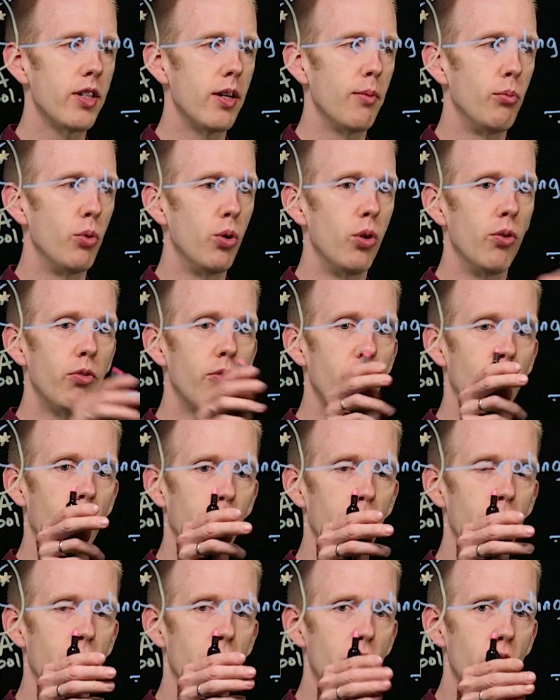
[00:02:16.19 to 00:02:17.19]
it moved
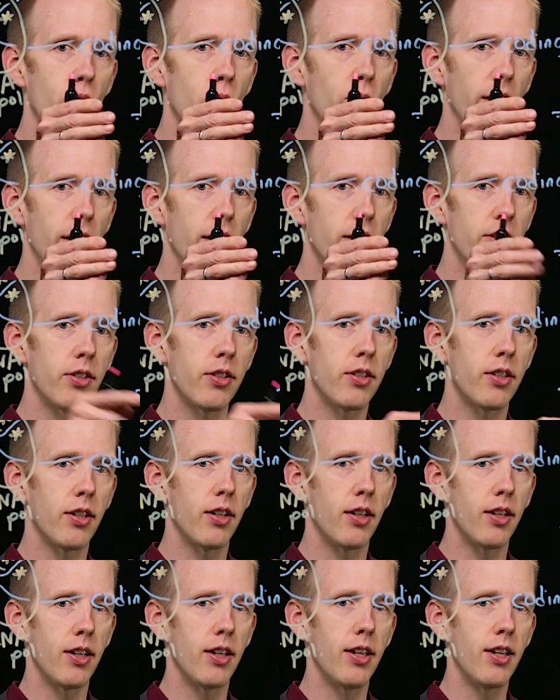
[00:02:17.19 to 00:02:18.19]
from the nucleus
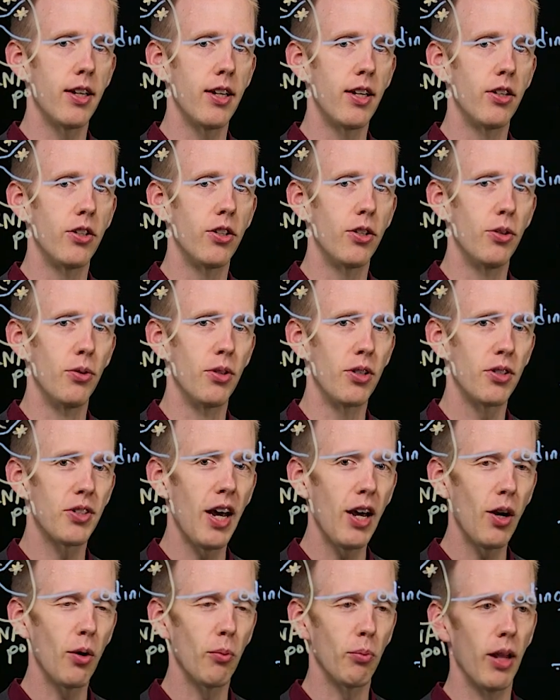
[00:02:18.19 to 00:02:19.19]
into the
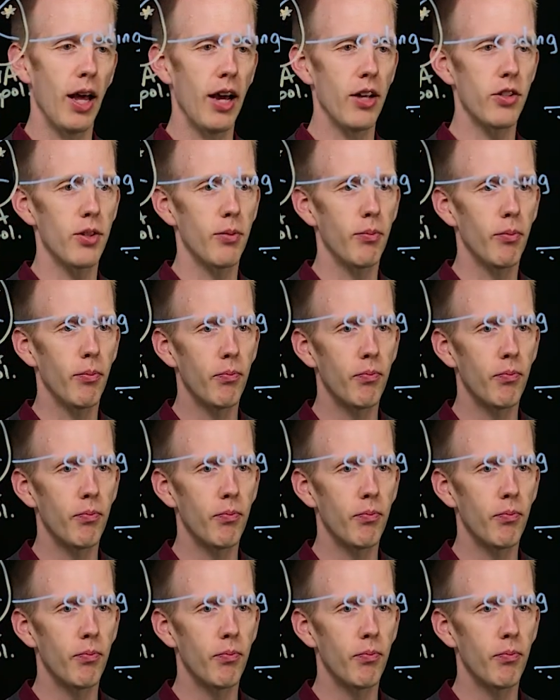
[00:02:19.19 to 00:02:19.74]
cytoplasm.